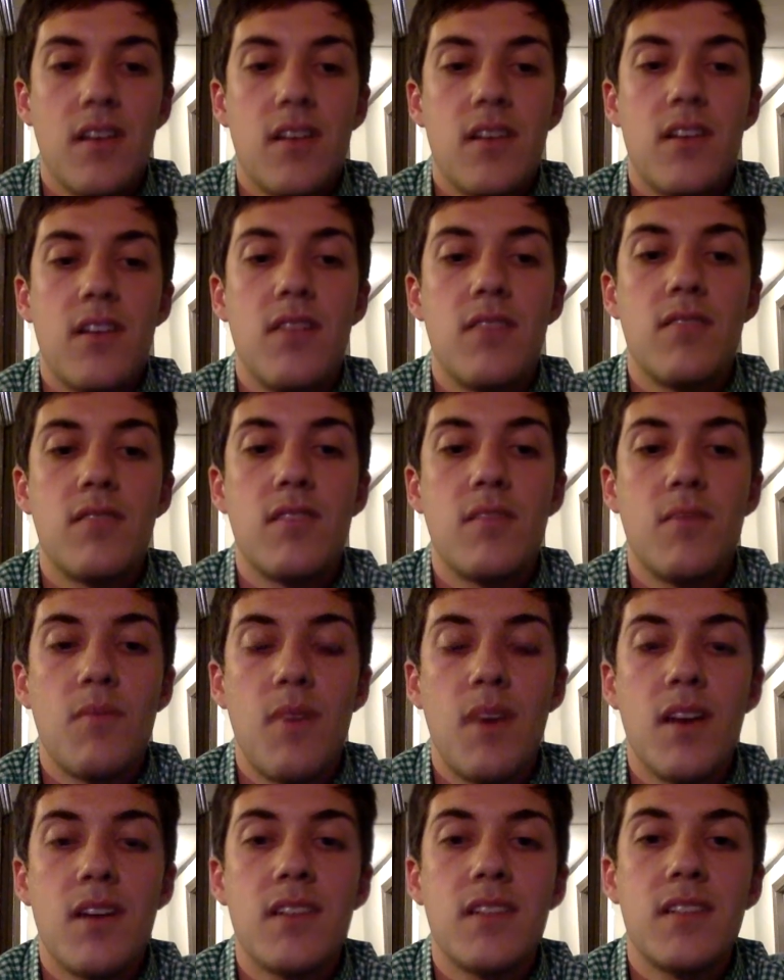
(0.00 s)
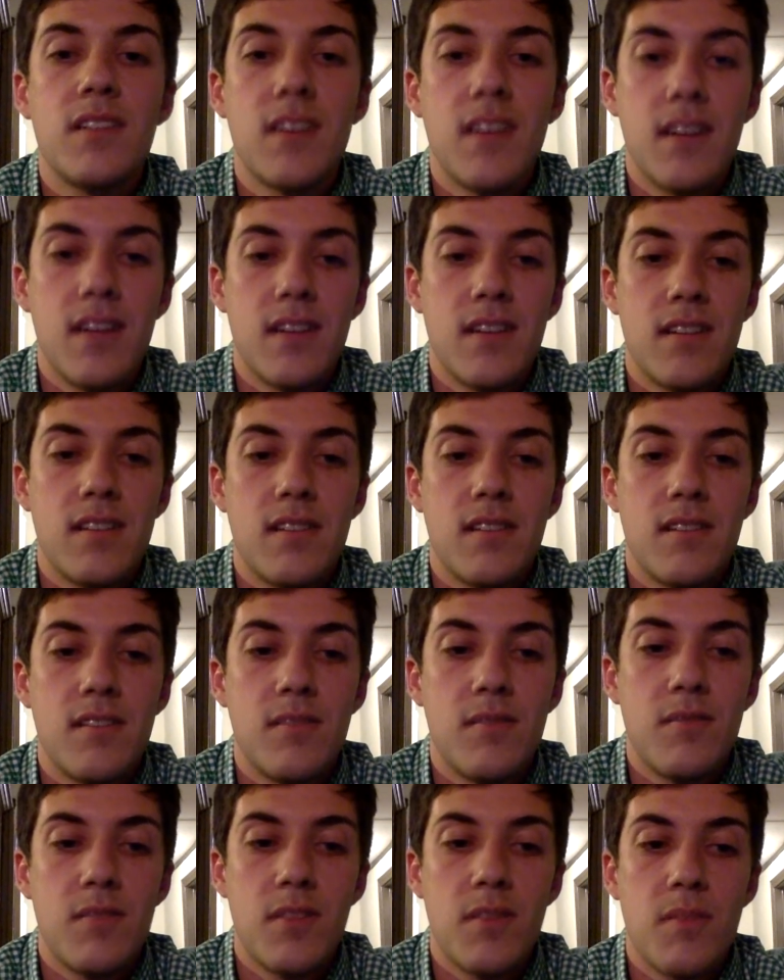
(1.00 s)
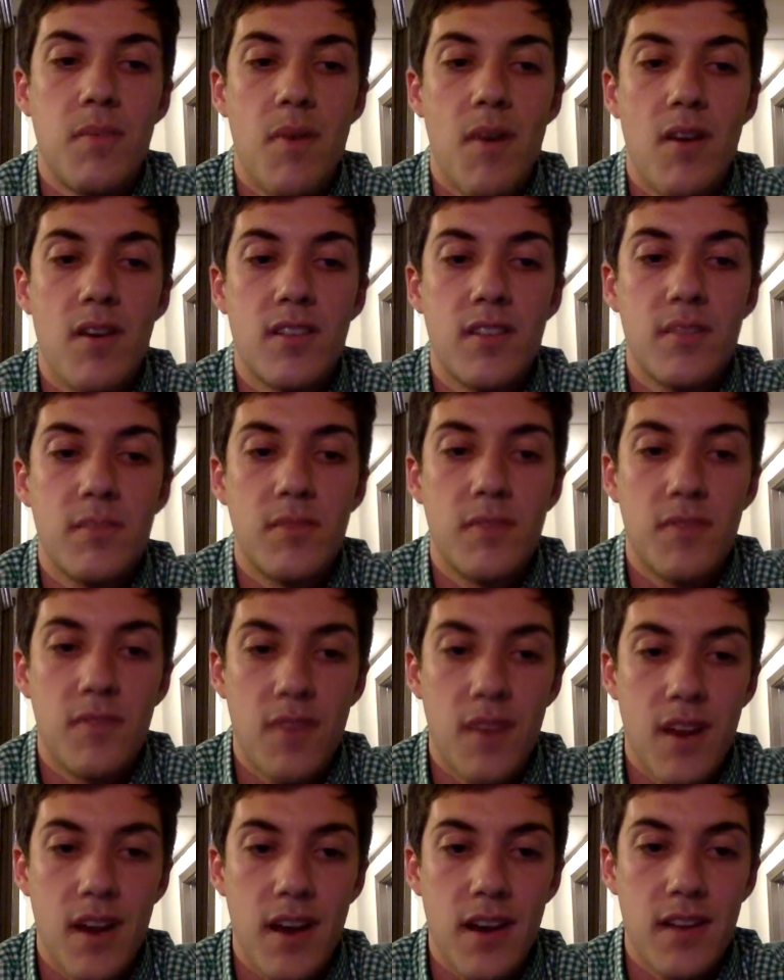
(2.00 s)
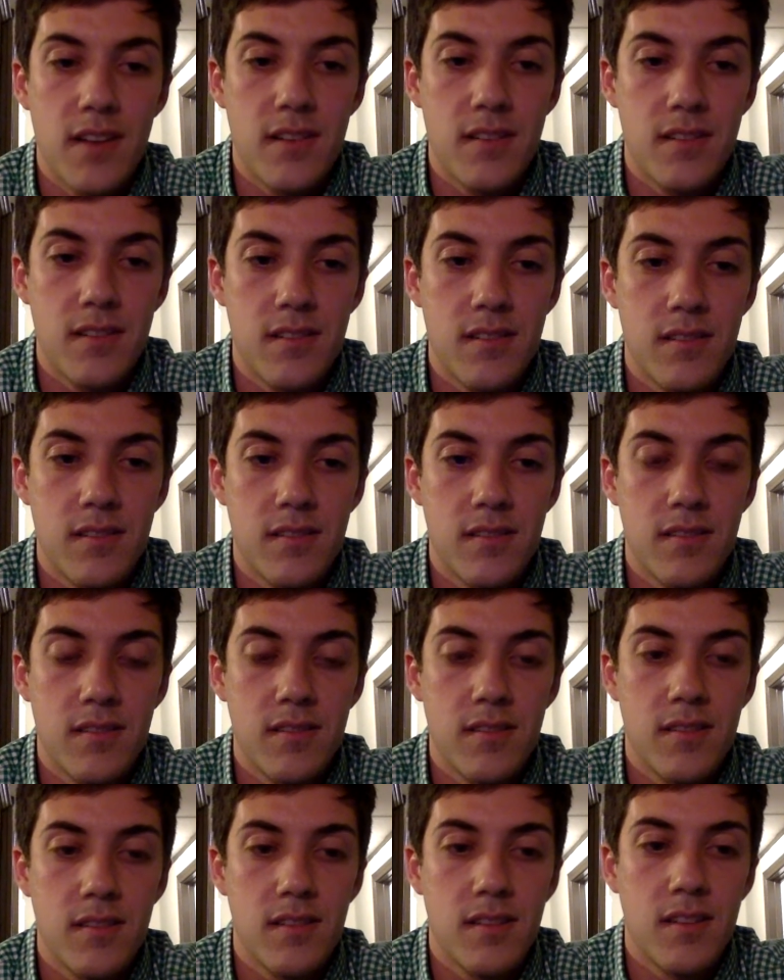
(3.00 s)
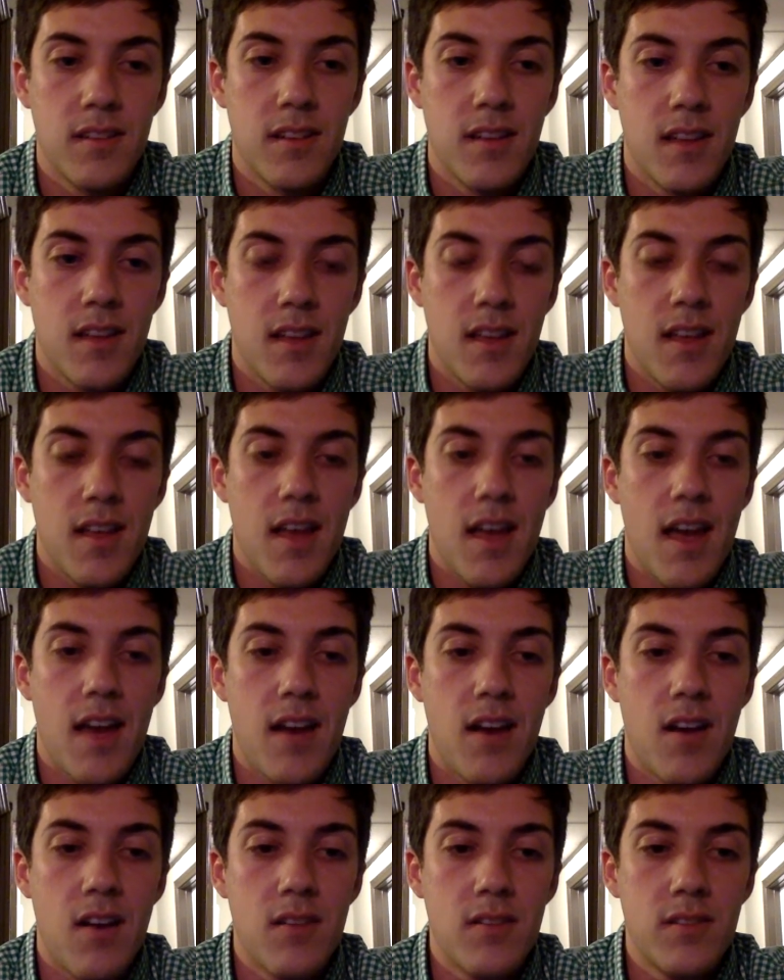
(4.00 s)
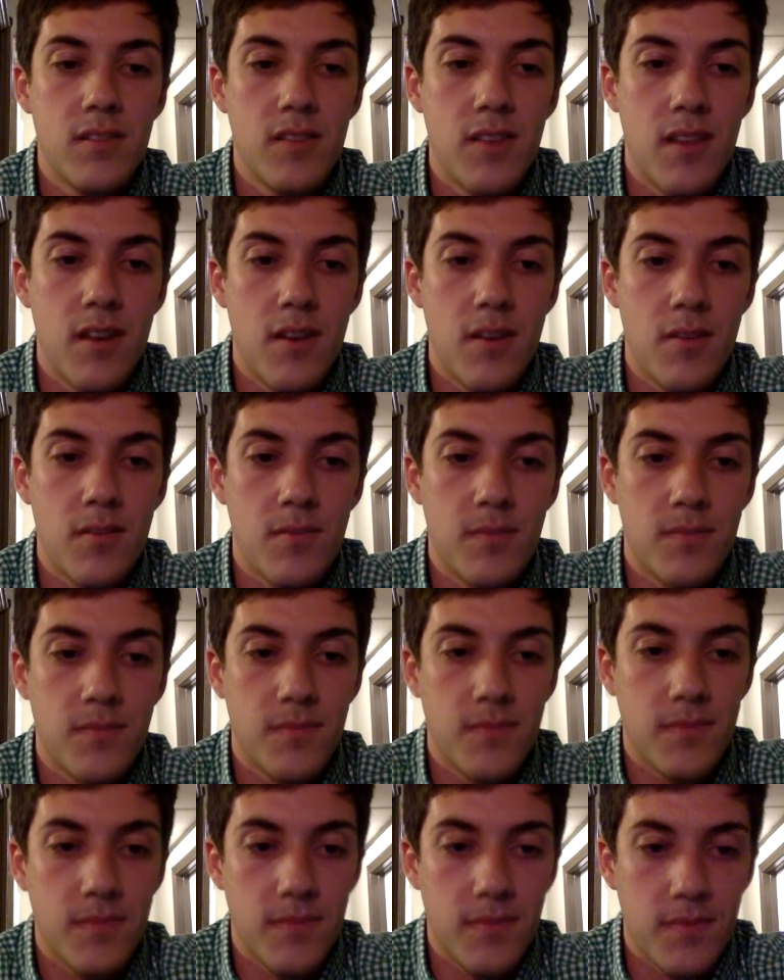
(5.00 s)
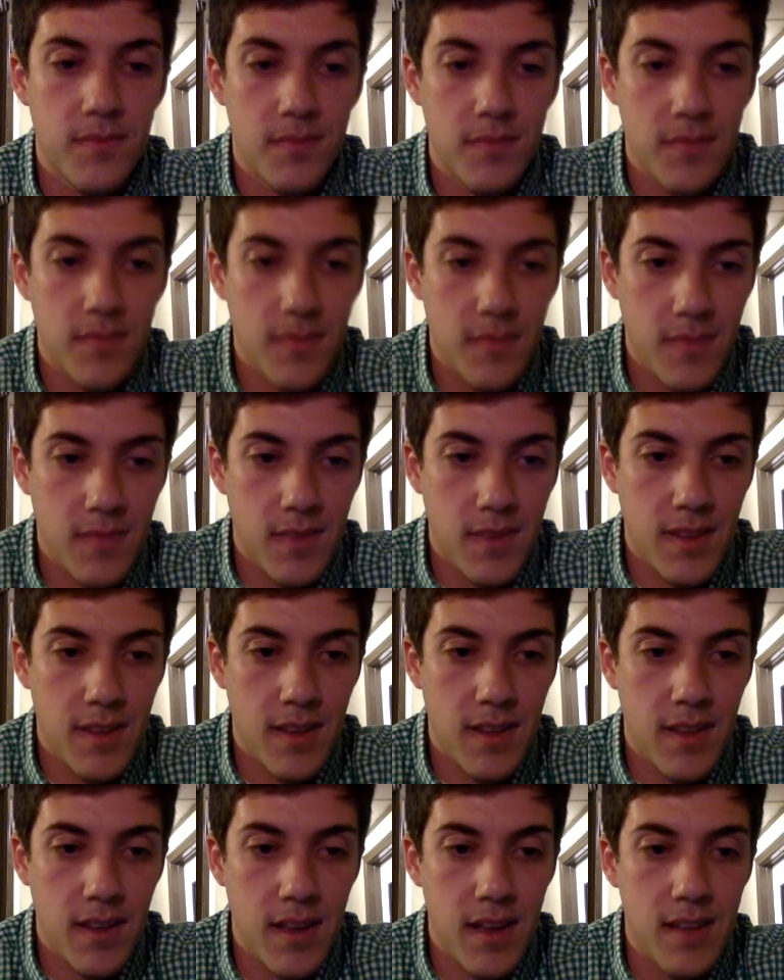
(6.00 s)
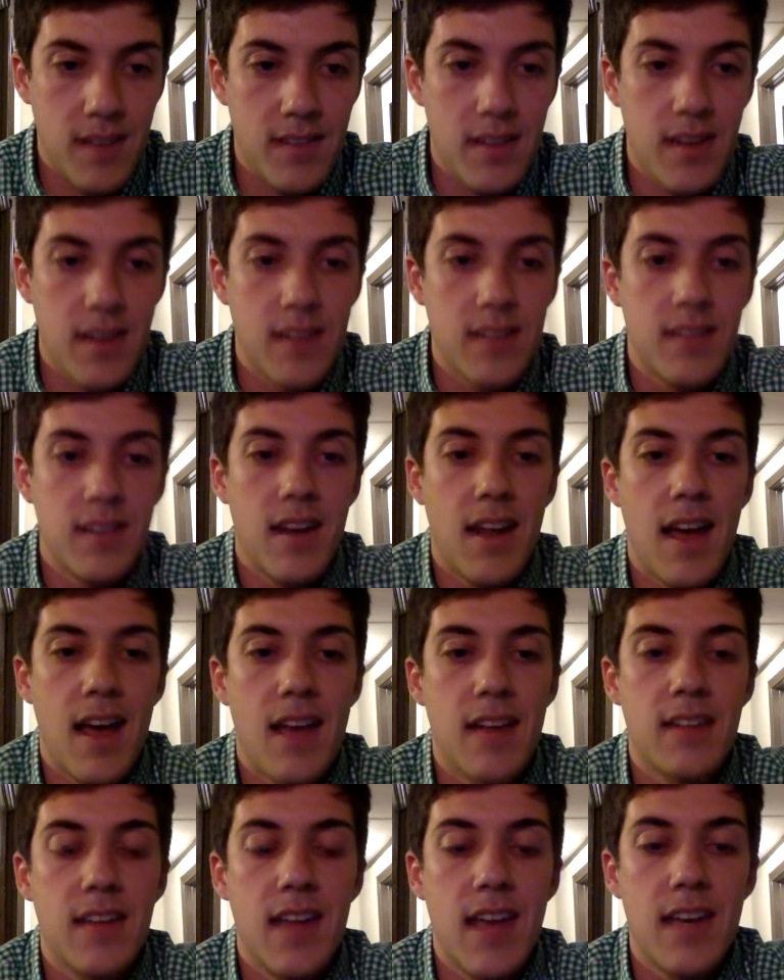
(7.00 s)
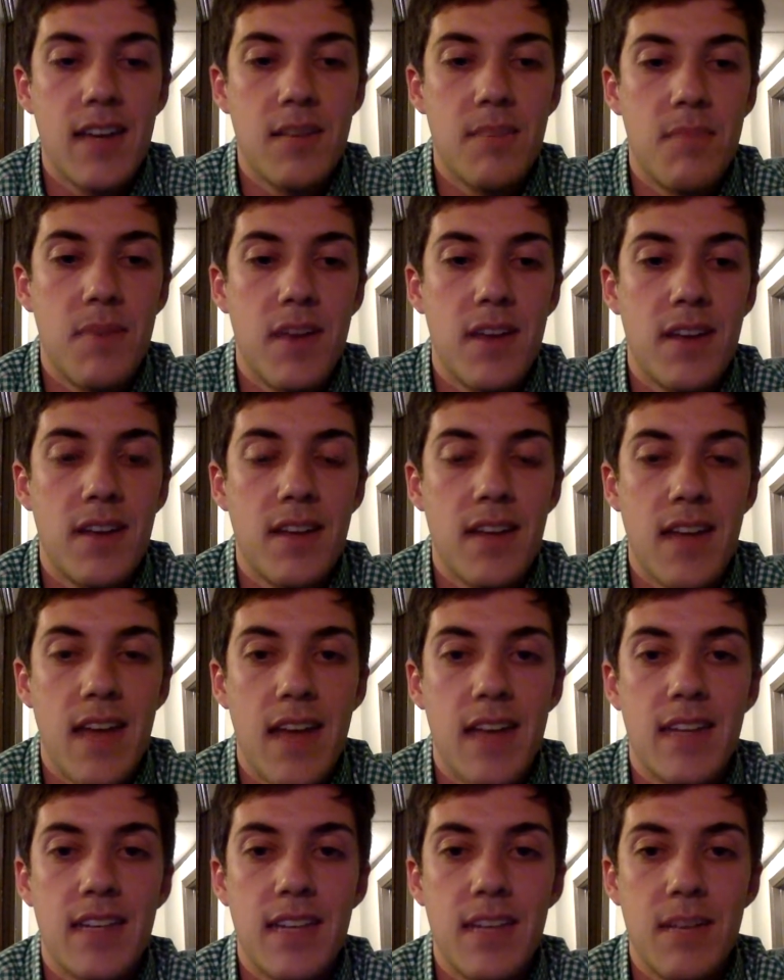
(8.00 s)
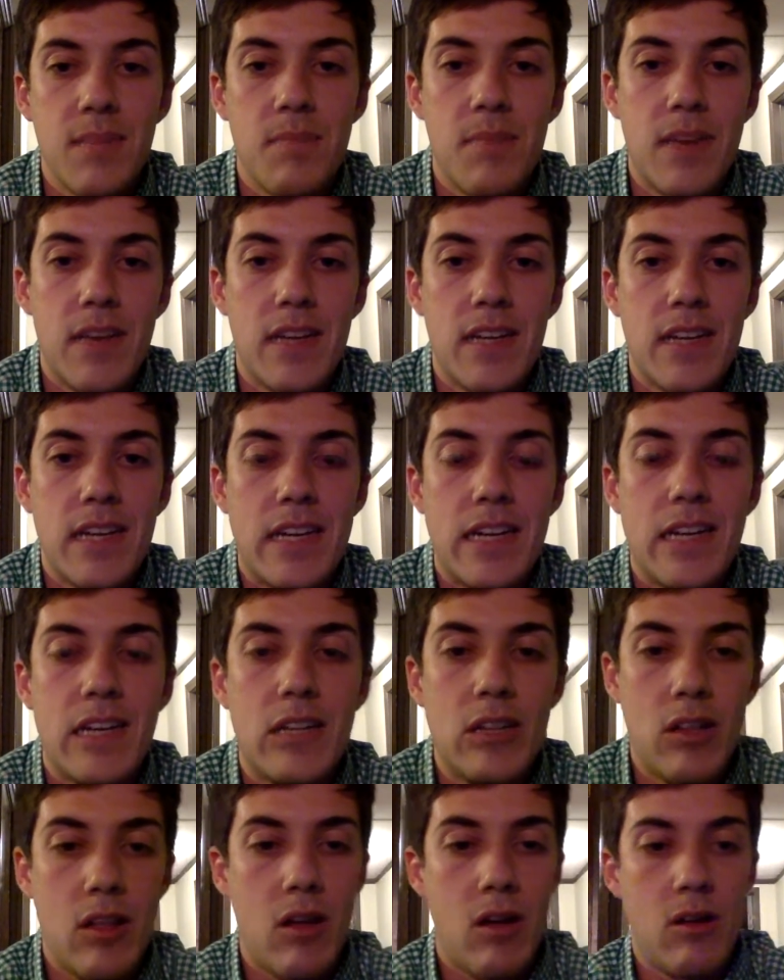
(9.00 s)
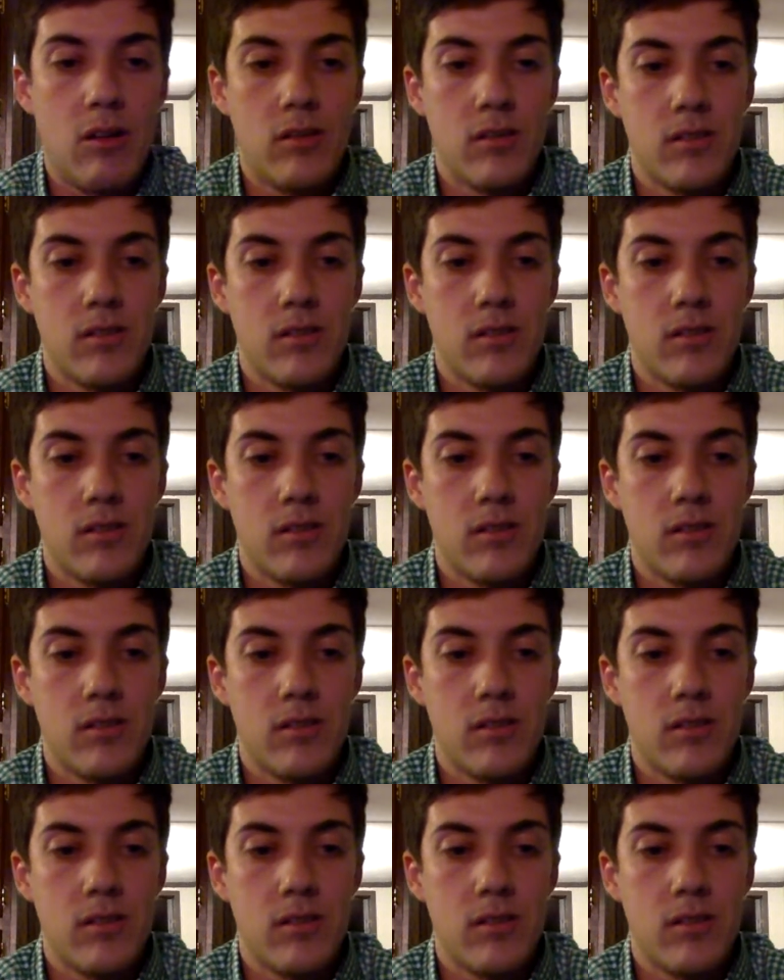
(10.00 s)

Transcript: using one sentence with a participle phrase. And also a sentence that has an independent and dependent clause.